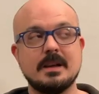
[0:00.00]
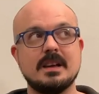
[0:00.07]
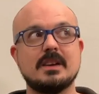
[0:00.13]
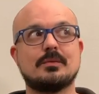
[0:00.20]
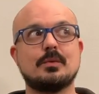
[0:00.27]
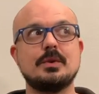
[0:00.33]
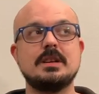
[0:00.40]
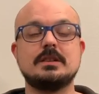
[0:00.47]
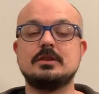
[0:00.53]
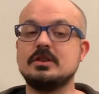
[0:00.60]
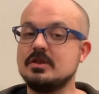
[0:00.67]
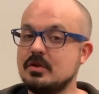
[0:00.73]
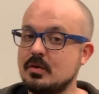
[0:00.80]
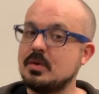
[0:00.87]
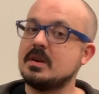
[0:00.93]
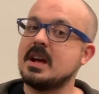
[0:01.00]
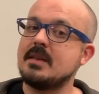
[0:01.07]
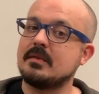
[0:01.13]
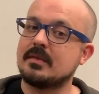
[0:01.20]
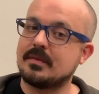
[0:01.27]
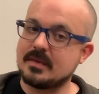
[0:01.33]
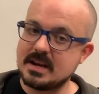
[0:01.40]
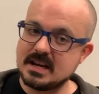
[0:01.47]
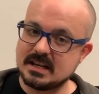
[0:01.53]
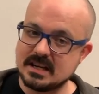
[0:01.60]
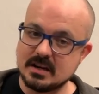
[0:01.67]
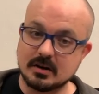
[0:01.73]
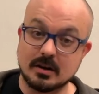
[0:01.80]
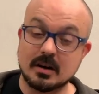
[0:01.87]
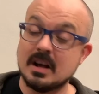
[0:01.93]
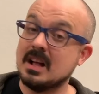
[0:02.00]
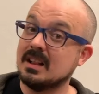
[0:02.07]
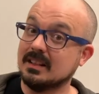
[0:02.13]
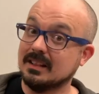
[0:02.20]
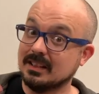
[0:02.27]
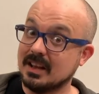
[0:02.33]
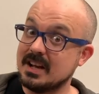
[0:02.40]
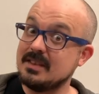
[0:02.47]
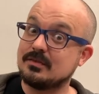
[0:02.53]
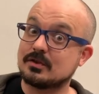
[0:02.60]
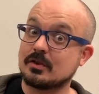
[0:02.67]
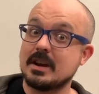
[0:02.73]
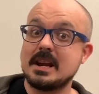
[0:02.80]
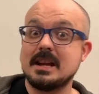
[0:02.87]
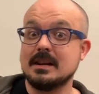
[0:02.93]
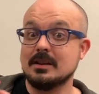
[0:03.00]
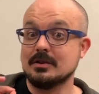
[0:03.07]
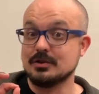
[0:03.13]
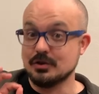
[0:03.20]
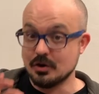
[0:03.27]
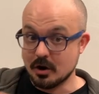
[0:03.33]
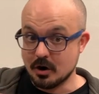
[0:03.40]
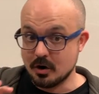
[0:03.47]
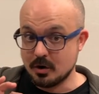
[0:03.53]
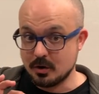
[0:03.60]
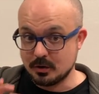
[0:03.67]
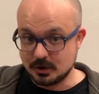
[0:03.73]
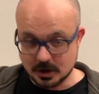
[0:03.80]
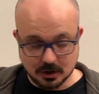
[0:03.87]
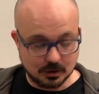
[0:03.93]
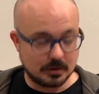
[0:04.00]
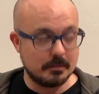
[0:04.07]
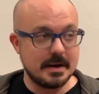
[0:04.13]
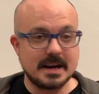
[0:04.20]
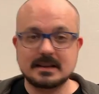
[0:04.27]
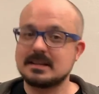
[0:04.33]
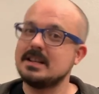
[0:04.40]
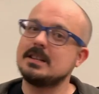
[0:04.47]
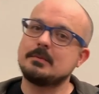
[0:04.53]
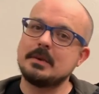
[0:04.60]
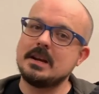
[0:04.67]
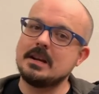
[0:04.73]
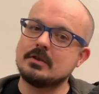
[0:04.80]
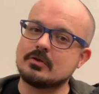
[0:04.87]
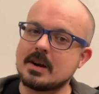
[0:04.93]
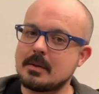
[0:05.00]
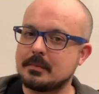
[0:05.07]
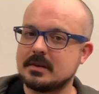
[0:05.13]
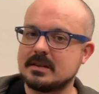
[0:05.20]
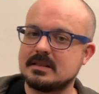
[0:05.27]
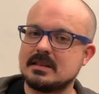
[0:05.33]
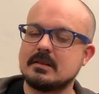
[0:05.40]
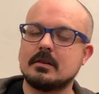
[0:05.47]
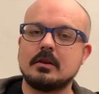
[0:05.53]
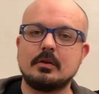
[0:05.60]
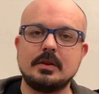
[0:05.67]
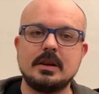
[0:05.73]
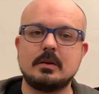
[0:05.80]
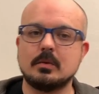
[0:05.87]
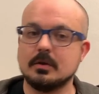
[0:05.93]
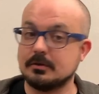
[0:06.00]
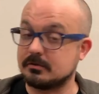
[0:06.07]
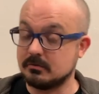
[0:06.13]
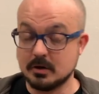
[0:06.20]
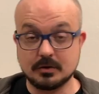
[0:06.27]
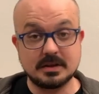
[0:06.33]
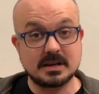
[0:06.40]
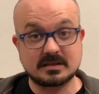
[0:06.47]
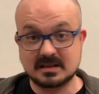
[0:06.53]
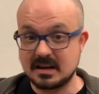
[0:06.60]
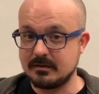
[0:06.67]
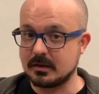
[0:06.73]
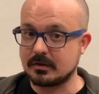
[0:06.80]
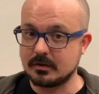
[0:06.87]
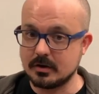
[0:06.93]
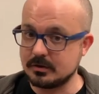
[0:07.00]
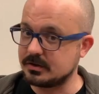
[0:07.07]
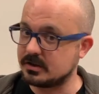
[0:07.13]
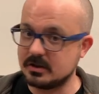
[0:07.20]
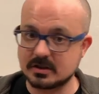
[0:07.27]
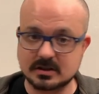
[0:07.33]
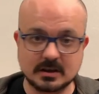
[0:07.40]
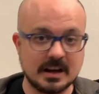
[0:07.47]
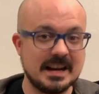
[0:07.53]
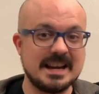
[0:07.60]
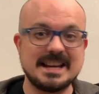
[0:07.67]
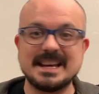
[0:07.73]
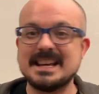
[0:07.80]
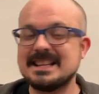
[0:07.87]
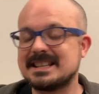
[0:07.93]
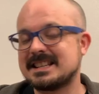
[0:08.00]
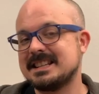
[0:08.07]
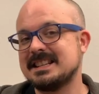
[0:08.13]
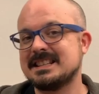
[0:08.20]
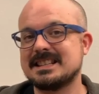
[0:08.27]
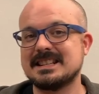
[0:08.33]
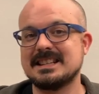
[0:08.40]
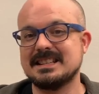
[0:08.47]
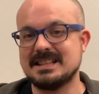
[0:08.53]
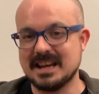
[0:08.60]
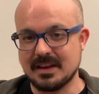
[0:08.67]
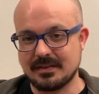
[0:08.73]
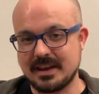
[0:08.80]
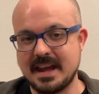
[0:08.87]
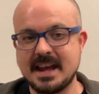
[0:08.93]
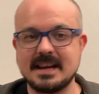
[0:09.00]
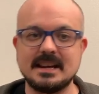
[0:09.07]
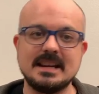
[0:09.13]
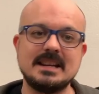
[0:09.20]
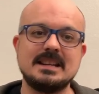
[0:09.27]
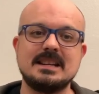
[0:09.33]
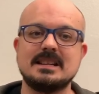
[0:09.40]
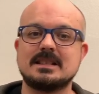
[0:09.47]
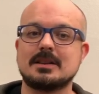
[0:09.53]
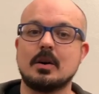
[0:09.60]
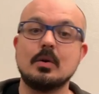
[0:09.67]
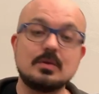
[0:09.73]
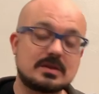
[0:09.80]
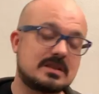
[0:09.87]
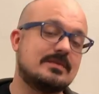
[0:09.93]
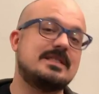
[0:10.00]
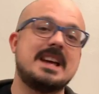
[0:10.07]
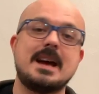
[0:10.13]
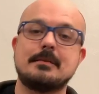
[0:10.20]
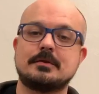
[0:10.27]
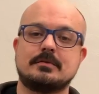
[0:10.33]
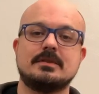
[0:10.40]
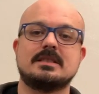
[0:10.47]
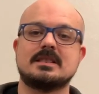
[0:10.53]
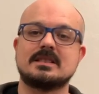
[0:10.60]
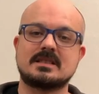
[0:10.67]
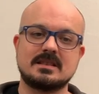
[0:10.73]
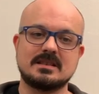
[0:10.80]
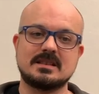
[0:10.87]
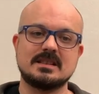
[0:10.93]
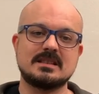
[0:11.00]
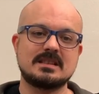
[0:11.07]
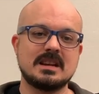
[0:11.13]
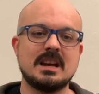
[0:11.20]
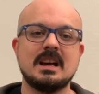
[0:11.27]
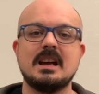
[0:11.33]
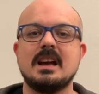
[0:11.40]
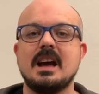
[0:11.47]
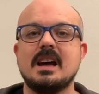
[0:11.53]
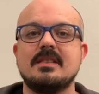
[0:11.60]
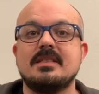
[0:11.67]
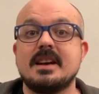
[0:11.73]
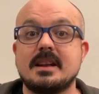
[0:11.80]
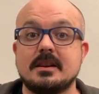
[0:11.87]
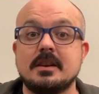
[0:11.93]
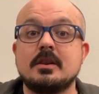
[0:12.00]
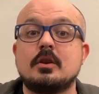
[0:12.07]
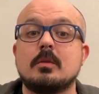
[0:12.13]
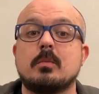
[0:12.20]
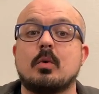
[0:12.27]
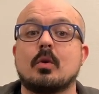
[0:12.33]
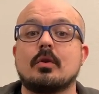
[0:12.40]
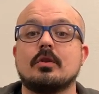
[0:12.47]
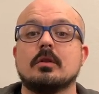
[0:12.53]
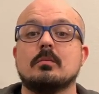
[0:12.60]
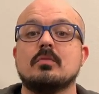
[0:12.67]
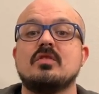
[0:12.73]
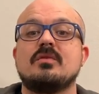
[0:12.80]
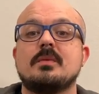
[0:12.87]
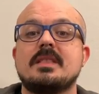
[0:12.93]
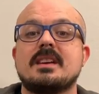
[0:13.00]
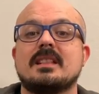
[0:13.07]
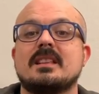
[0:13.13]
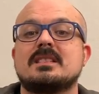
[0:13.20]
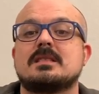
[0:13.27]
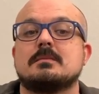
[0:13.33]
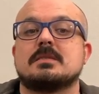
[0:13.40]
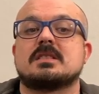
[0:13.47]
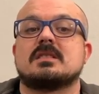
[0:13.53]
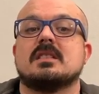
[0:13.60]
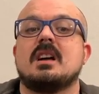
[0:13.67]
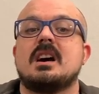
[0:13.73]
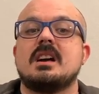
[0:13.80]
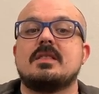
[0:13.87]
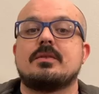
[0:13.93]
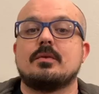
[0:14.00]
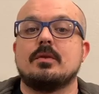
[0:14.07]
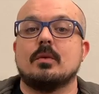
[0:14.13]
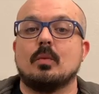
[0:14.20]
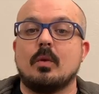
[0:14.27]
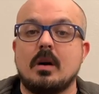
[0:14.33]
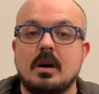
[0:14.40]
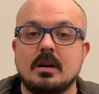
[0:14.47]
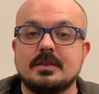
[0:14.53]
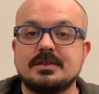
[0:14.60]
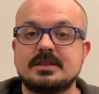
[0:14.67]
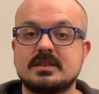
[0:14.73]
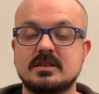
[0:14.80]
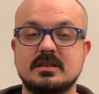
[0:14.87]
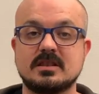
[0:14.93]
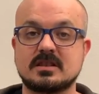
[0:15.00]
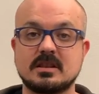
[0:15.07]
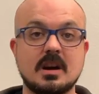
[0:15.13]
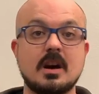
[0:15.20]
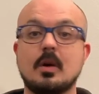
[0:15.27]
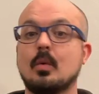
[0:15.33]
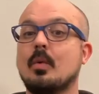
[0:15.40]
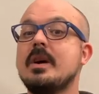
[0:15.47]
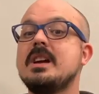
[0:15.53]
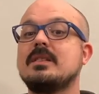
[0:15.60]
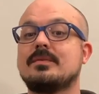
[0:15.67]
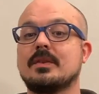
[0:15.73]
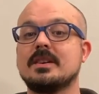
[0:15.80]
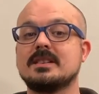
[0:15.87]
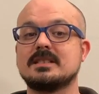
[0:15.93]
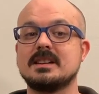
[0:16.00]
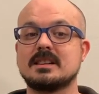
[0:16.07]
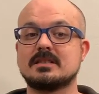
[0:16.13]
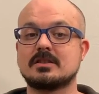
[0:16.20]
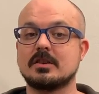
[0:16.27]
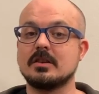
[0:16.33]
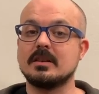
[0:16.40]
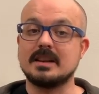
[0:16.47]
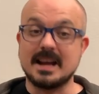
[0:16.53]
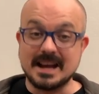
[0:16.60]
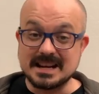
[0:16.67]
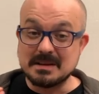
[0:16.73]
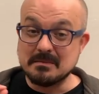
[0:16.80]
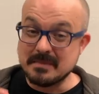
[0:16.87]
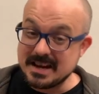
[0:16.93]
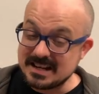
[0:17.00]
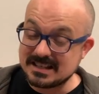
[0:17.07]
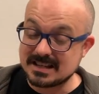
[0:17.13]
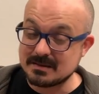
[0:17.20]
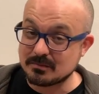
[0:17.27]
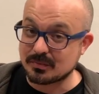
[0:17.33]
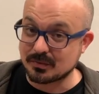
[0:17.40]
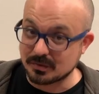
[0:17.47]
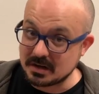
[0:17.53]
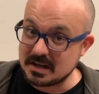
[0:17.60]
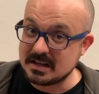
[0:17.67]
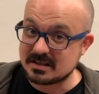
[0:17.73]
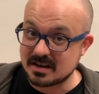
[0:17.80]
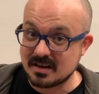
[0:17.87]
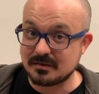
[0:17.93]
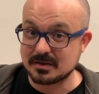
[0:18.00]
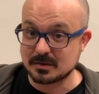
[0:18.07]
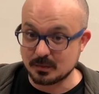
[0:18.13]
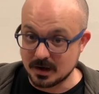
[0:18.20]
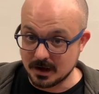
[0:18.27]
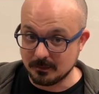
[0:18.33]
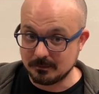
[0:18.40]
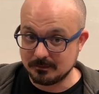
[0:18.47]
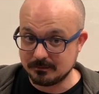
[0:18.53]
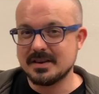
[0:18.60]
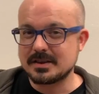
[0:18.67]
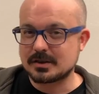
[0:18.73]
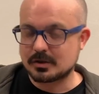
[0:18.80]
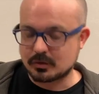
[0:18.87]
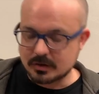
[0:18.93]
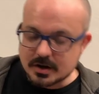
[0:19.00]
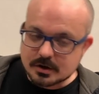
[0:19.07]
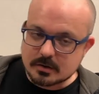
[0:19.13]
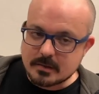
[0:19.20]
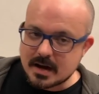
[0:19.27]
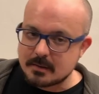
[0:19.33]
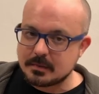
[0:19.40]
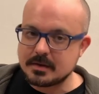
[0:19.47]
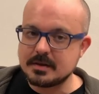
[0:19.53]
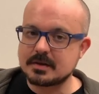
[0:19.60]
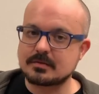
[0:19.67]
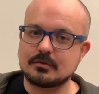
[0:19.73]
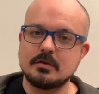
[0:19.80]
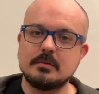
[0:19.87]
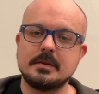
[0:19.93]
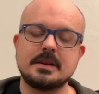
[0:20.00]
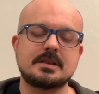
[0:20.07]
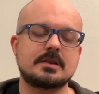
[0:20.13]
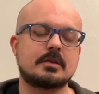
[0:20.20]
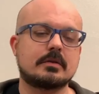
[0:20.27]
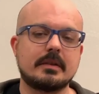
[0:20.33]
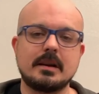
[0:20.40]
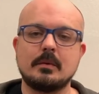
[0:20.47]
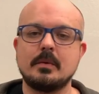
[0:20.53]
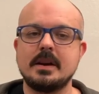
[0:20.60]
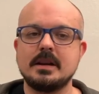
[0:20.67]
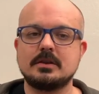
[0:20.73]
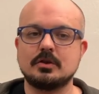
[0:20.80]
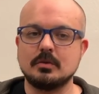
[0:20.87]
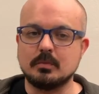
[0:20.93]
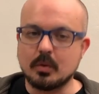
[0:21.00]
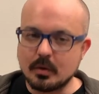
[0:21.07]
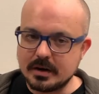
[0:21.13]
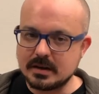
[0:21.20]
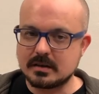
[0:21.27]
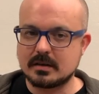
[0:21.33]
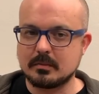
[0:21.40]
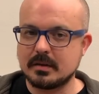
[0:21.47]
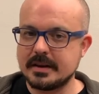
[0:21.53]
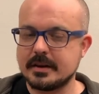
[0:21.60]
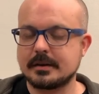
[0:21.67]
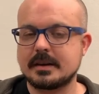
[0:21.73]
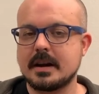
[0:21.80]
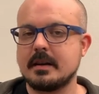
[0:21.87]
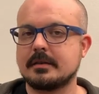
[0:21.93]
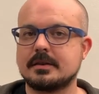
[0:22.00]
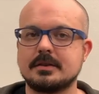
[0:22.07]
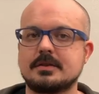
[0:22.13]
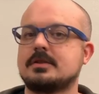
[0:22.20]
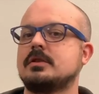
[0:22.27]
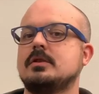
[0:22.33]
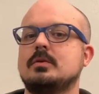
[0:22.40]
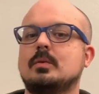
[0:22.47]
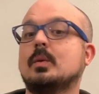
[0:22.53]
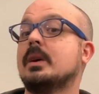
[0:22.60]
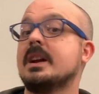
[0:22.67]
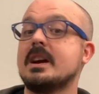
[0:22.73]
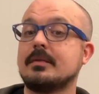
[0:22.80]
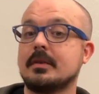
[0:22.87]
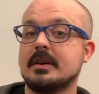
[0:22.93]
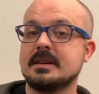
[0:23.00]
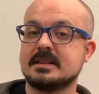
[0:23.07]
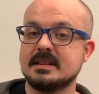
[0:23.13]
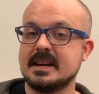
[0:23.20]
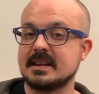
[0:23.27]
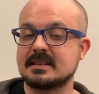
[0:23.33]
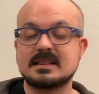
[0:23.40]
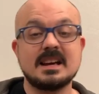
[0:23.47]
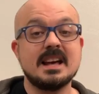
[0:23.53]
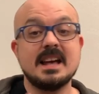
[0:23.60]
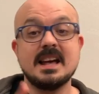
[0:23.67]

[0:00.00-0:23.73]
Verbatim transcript: If we do have a fight here, life drain is no joke. Max HP dropping to 0 equals no death saving throws, just instant death. Add in his host of damage resistances and that incorporeal movement that lets him slide through the walls to just wait for his next turn, and it makes him pretty tough as well. This treasure map in this room is a great way to point the player characters to whatever is next.